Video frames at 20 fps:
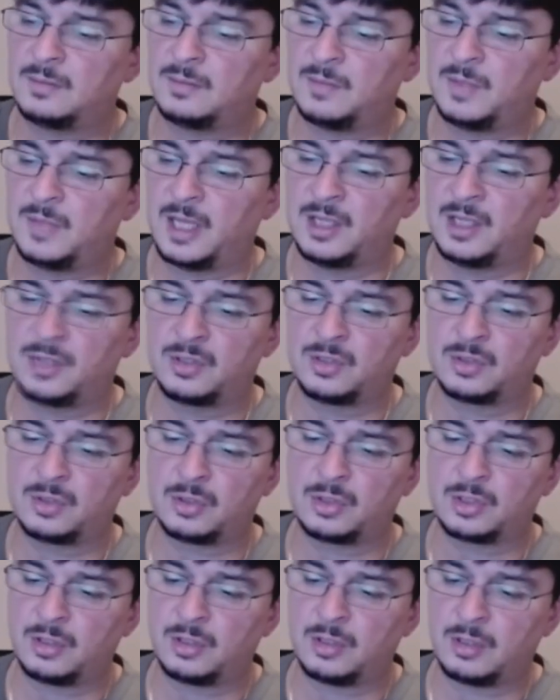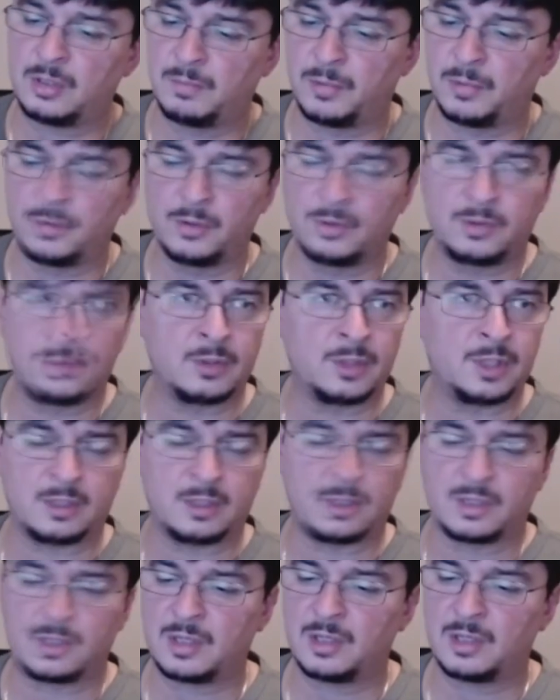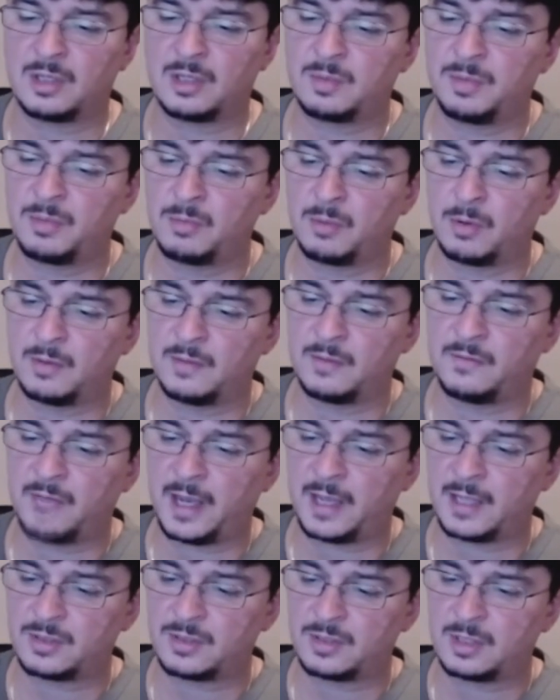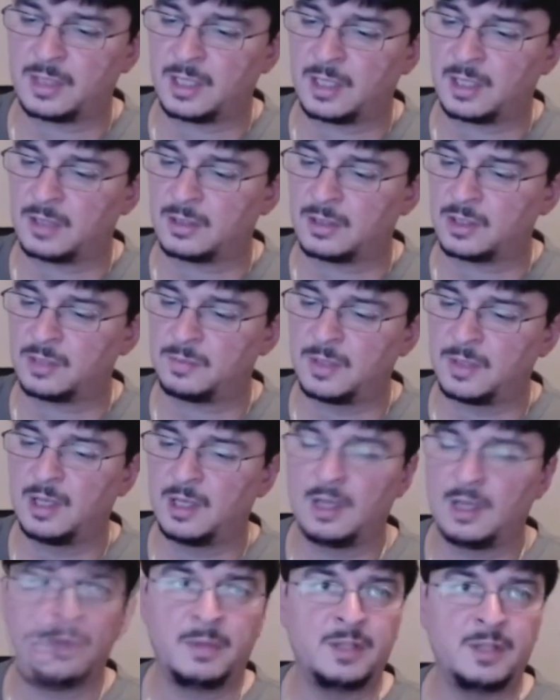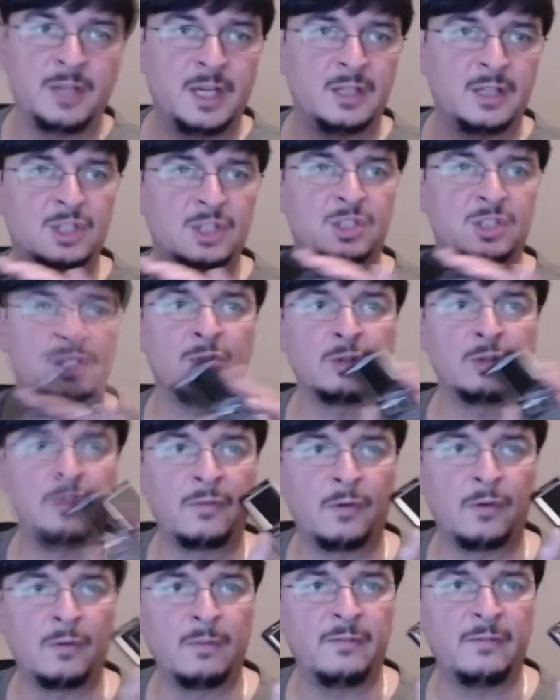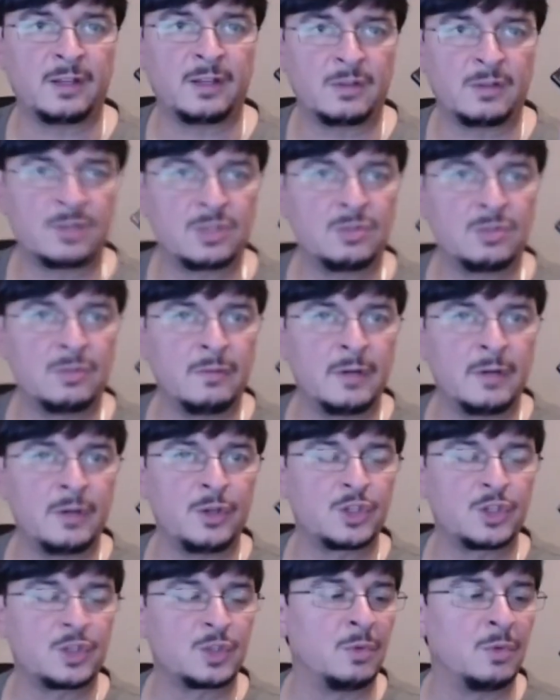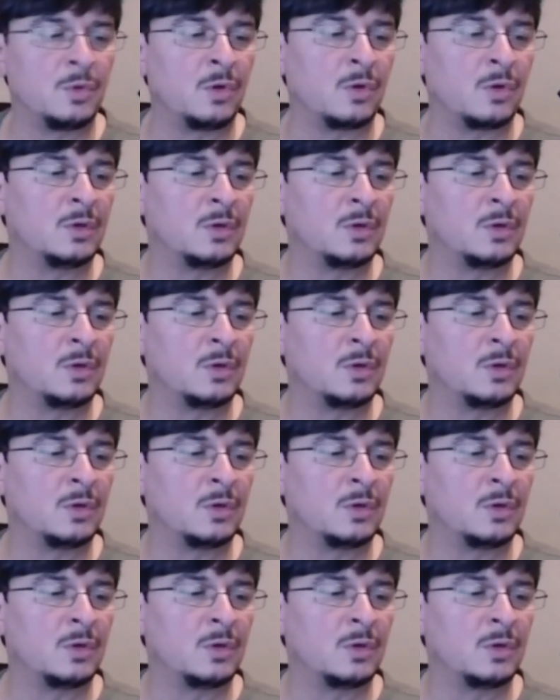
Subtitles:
And this has also got Bluetooth in it, so it's a bit more advanced than the others. But yet, the form factor is still very small.